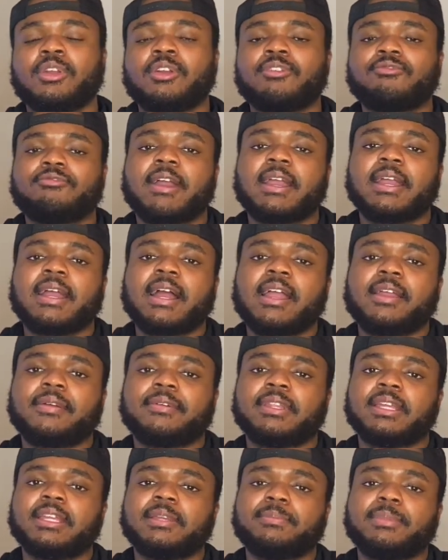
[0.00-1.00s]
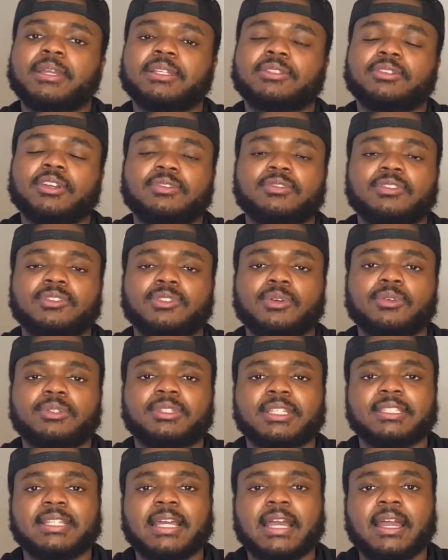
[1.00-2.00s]
rank higher in the eBay search results
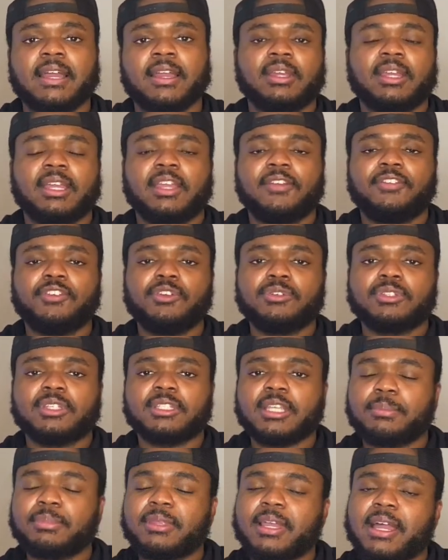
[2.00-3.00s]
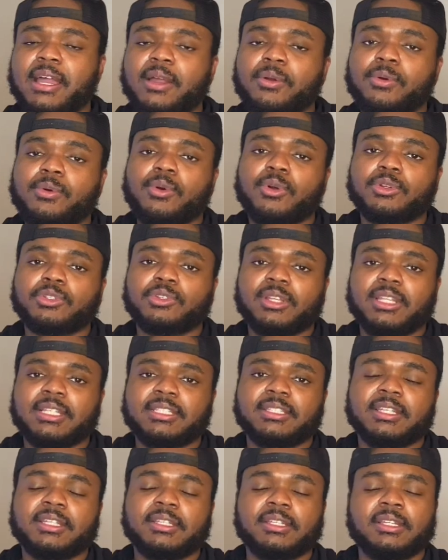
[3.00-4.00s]
is that if you use a subtitle on your
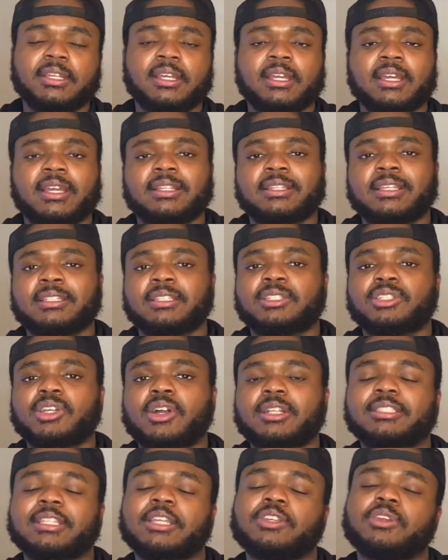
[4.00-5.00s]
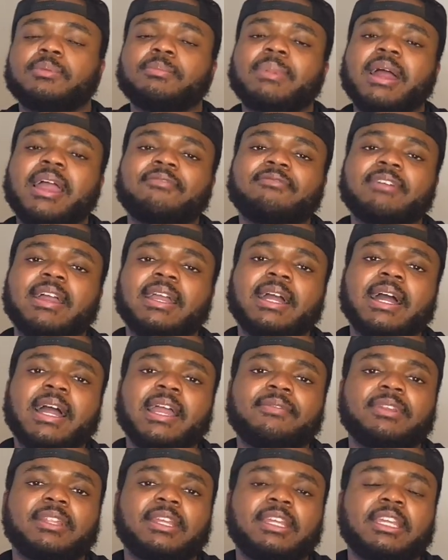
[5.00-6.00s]
listing, there's a chance that you might rank
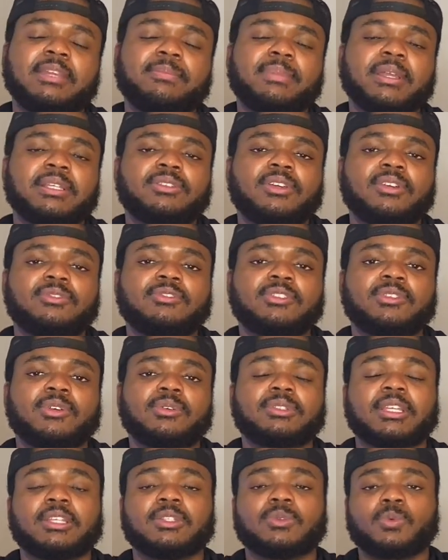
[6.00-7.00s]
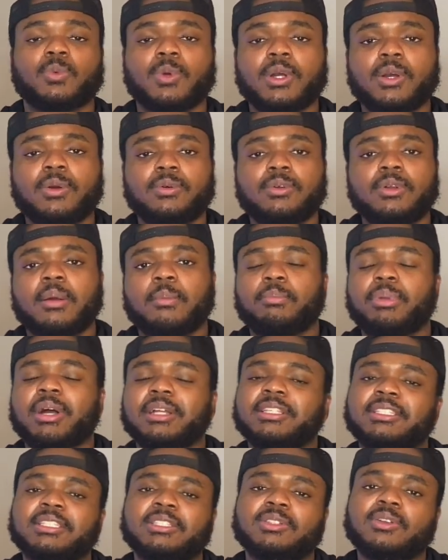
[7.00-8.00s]
higher in the eBay search results as well, but
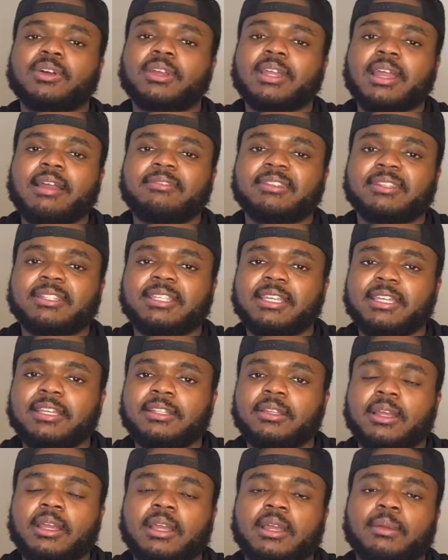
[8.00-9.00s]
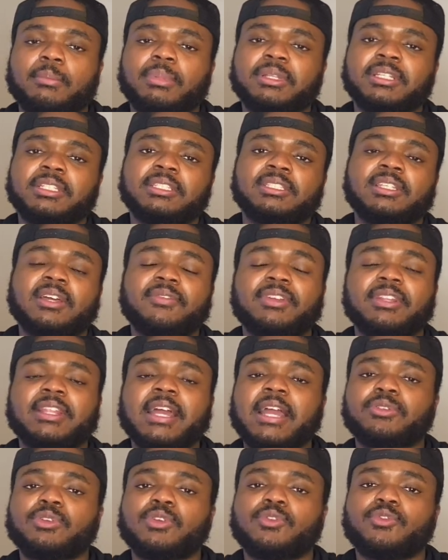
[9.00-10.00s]
this is not guaranteed. But this is something that
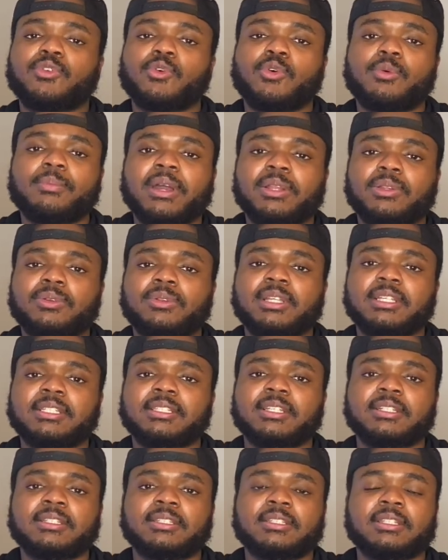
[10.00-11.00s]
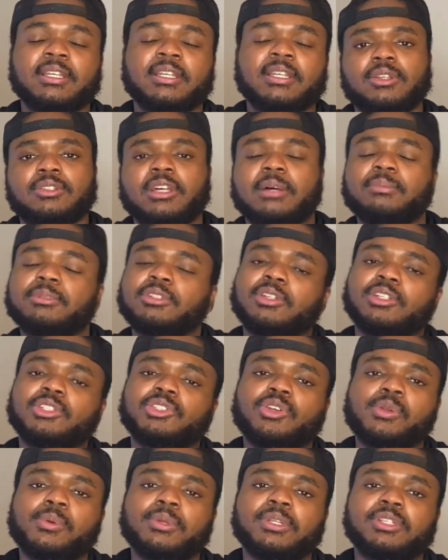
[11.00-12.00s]
I do for all my new listings. So I'm just gonna show
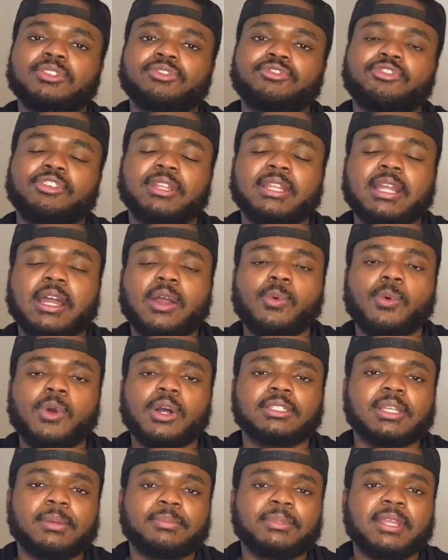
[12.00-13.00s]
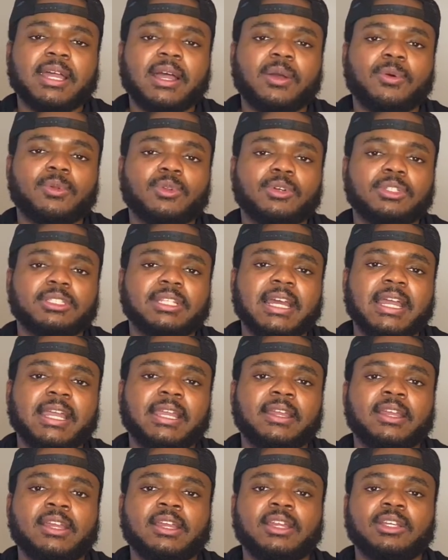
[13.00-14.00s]
you on the screen now what a subtitle looks like,
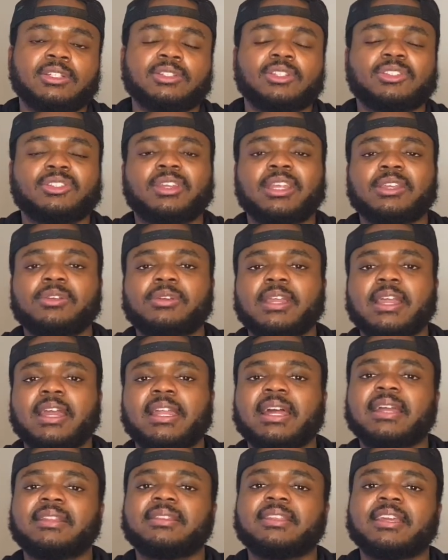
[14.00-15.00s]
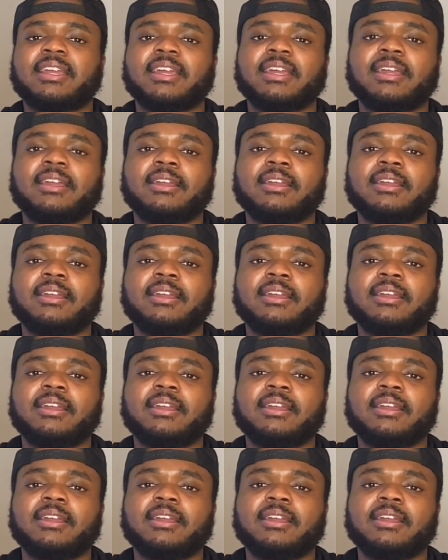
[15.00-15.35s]
just so that you get an idea.